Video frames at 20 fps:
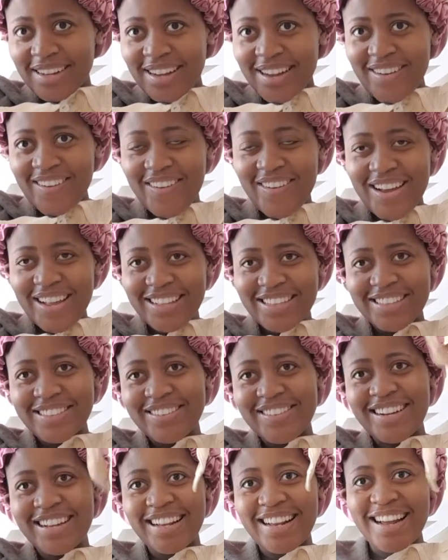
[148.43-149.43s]
Oh, I
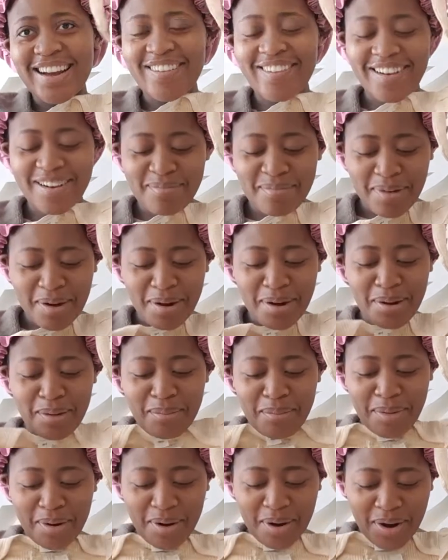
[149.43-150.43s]
tukilaha
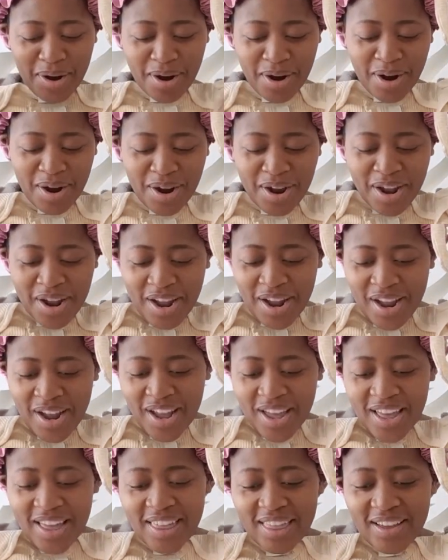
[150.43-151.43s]
mama.
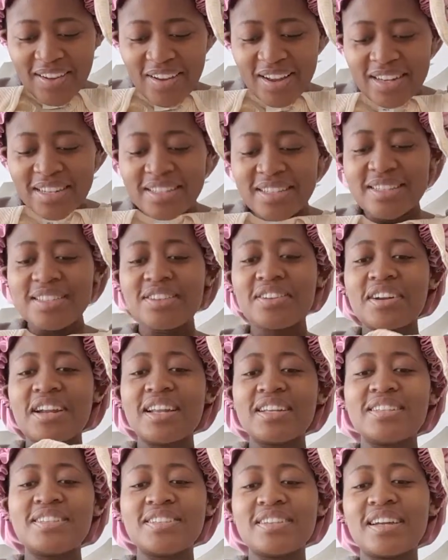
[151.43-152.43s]
The quality is
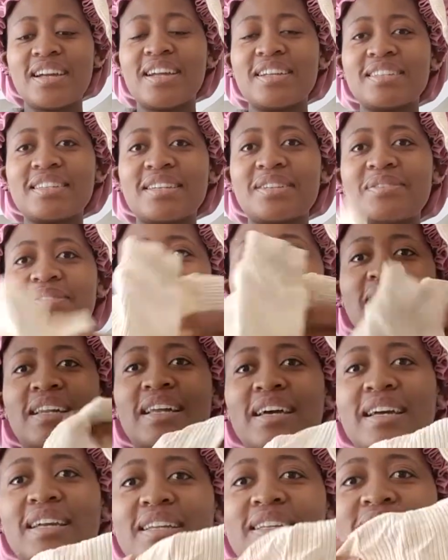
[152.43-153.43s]
great, you guys. I don't wanna
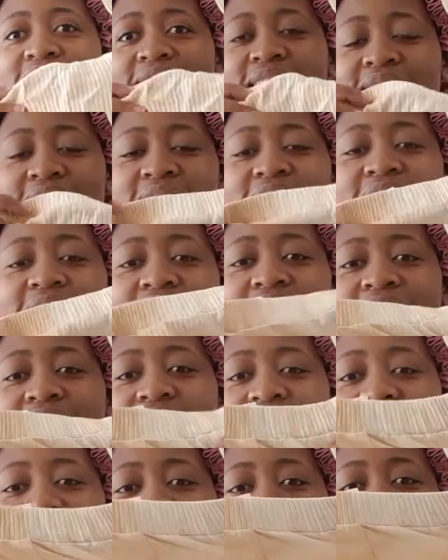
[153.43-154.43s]
lie. Like,
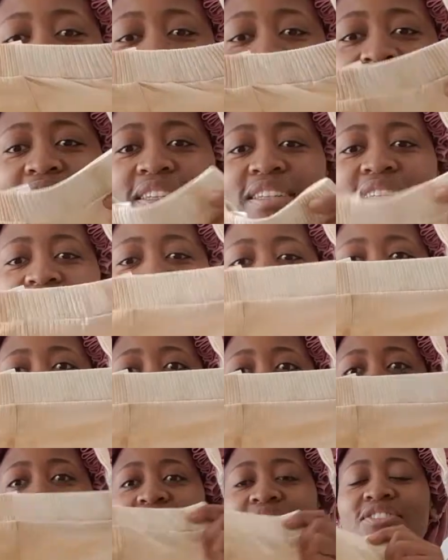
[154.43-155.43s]
literally.
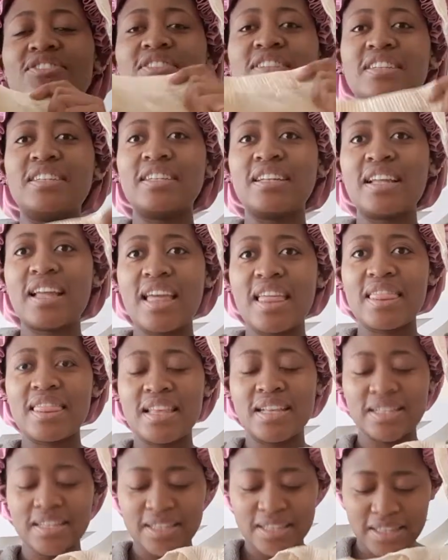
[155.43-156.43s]
Literally. And
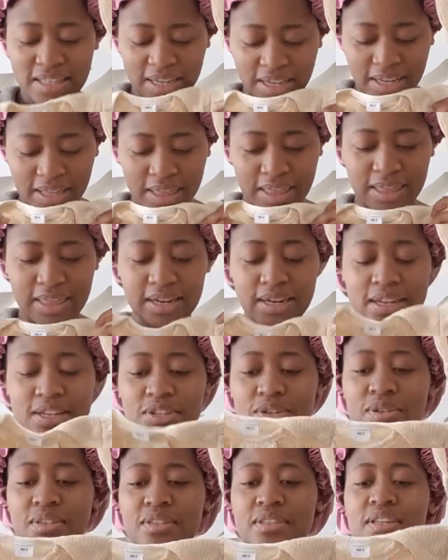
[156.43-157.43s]
this is like a 3
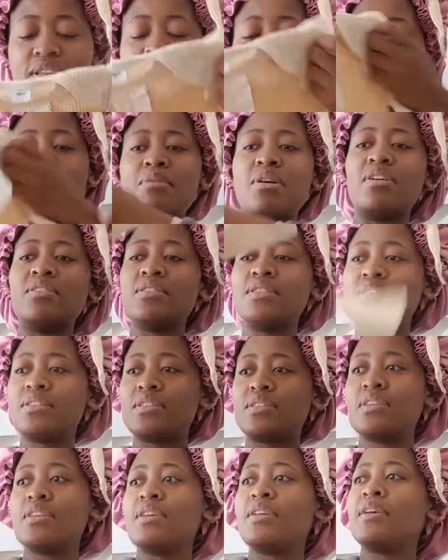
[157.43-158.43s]
to 6
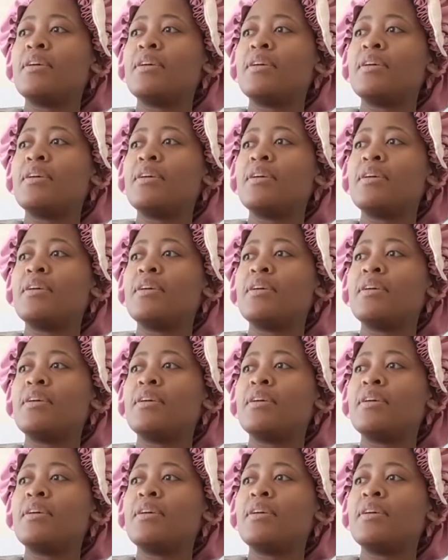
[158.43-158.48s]
months.